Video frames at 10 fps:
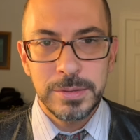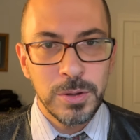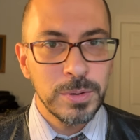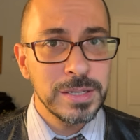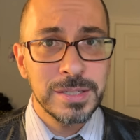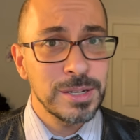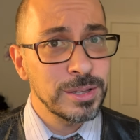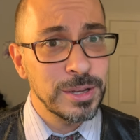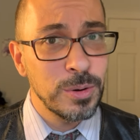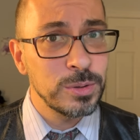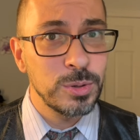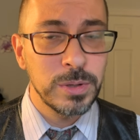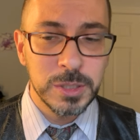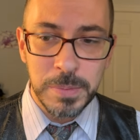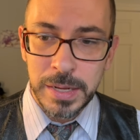don't necessarily go into
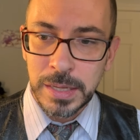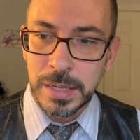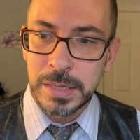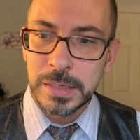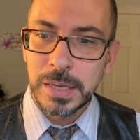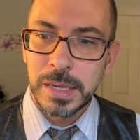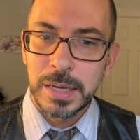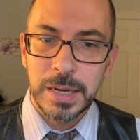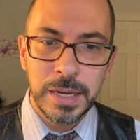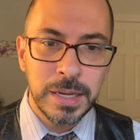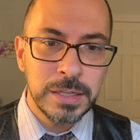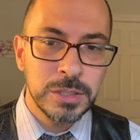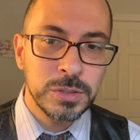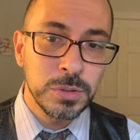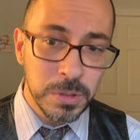it expecting it and
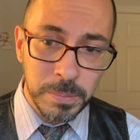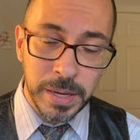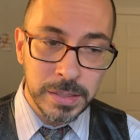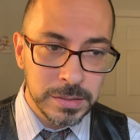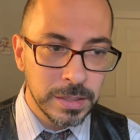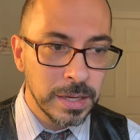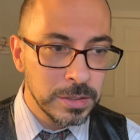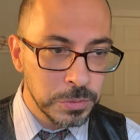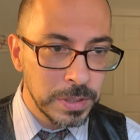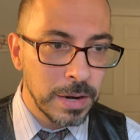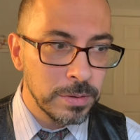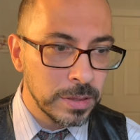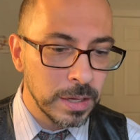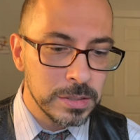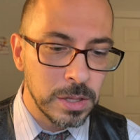just do your best and treat
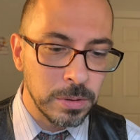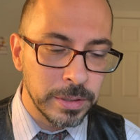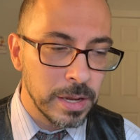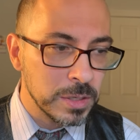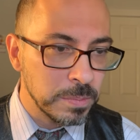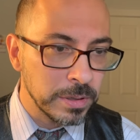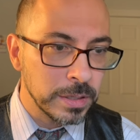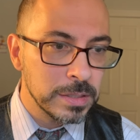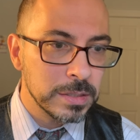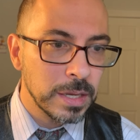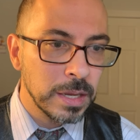everything as a learning experience.